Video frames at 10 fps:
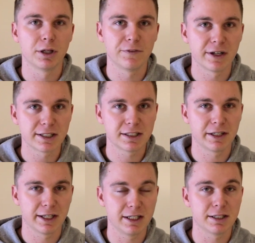invest
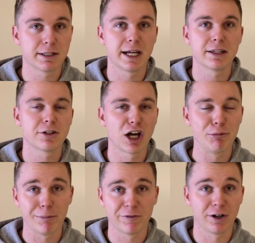in these, take the
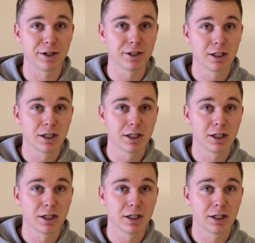time up front,